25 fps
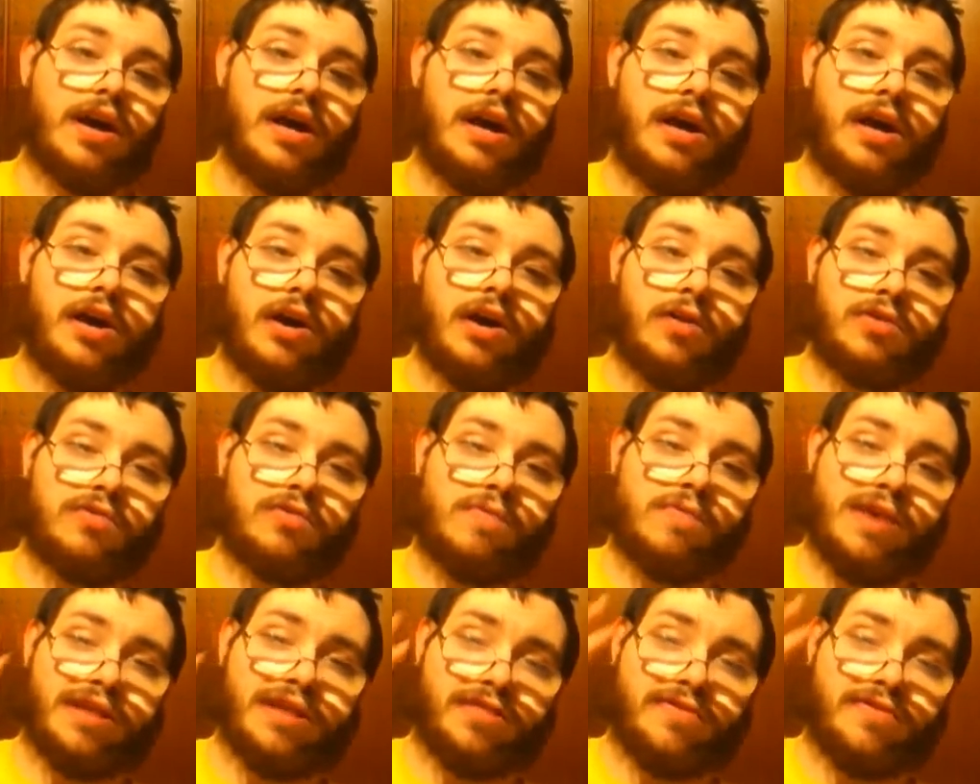all the
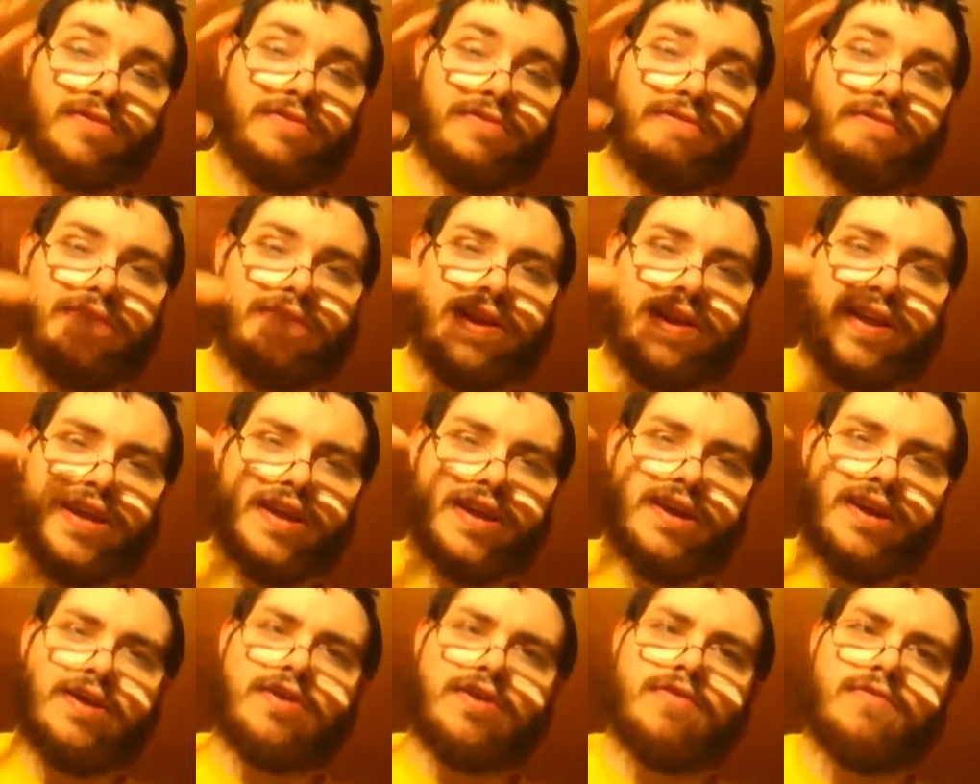way through the
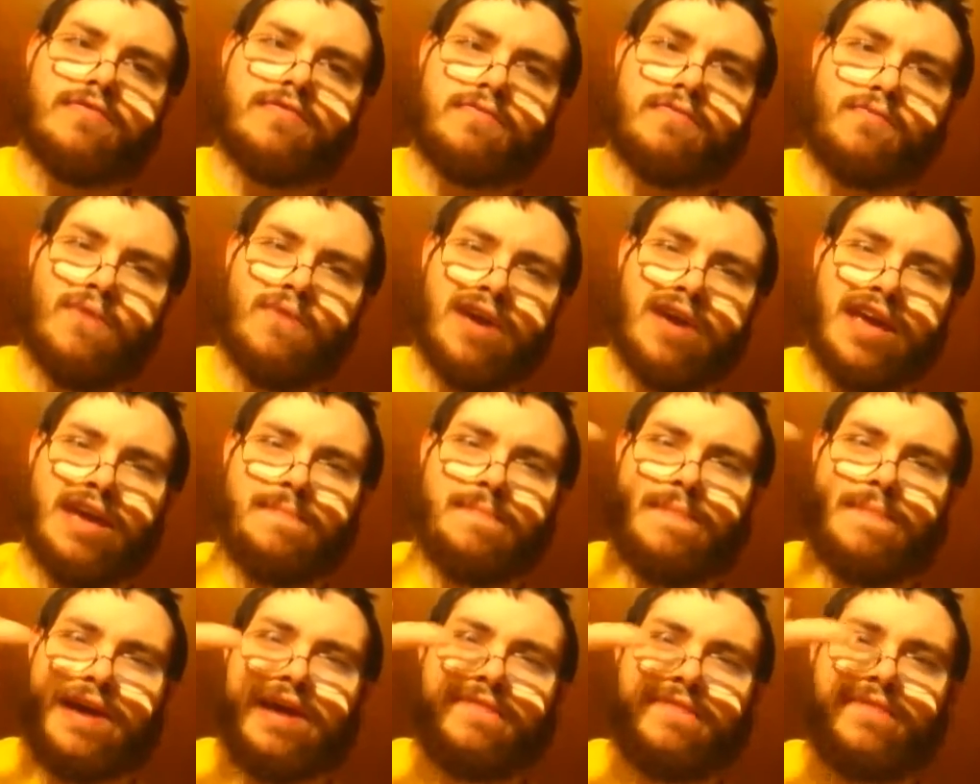video, we
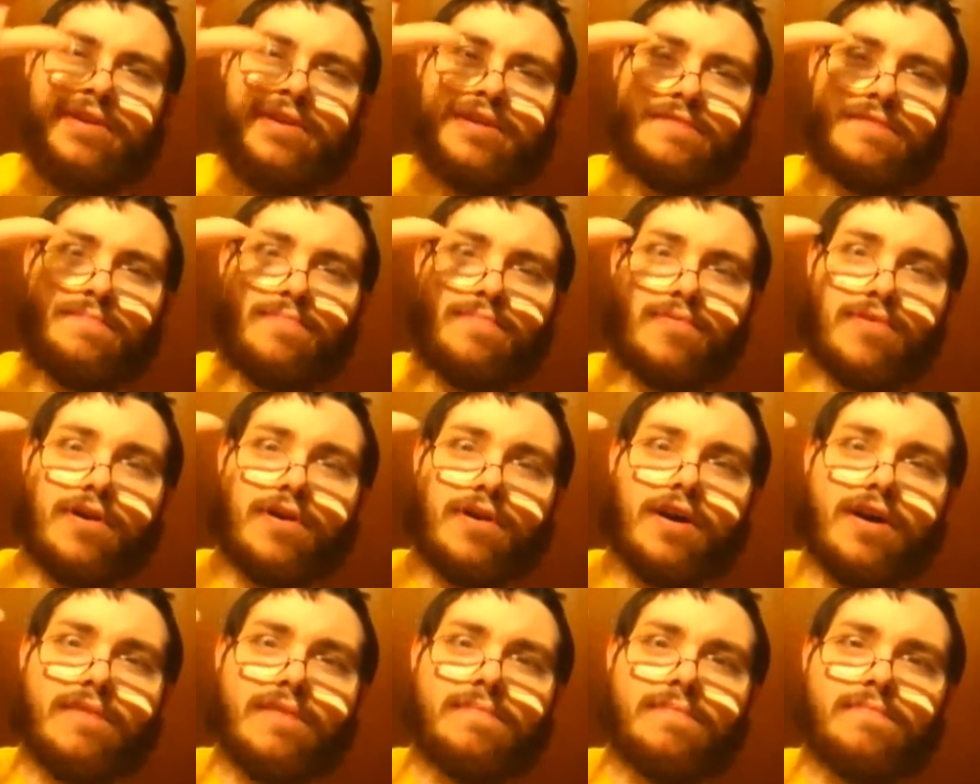kept having this
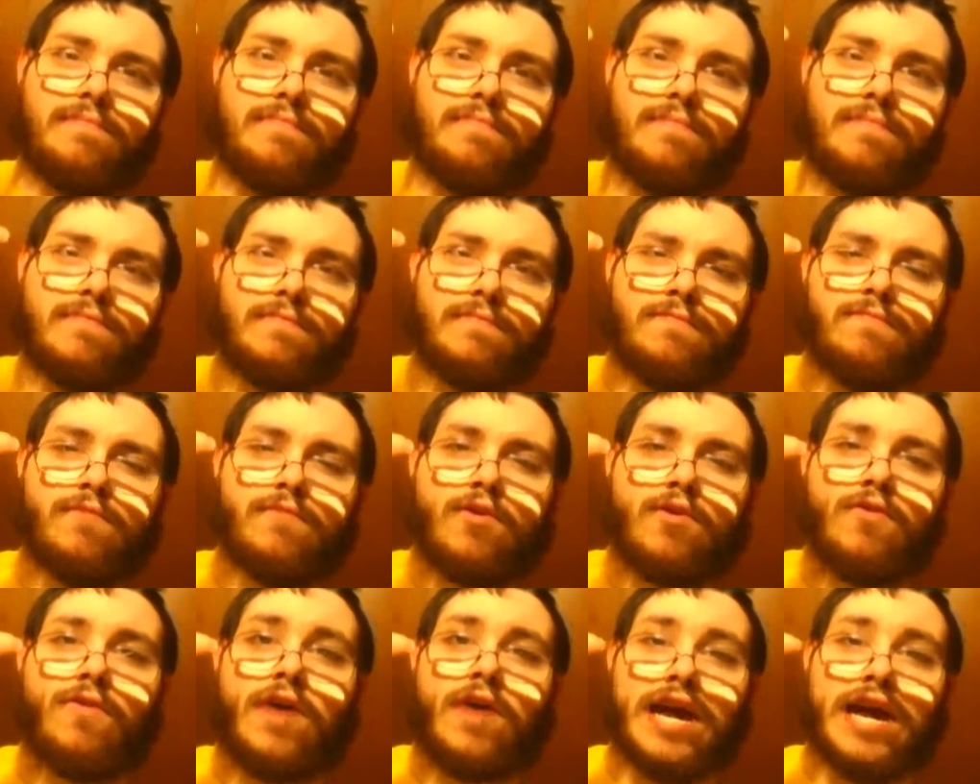problem
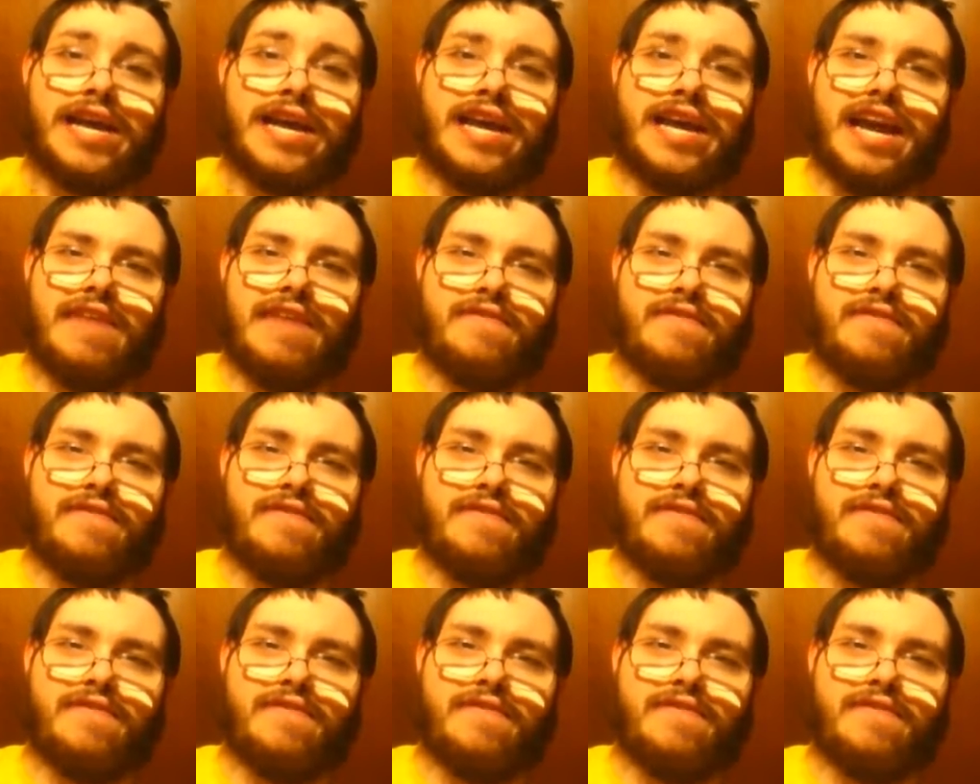where, like,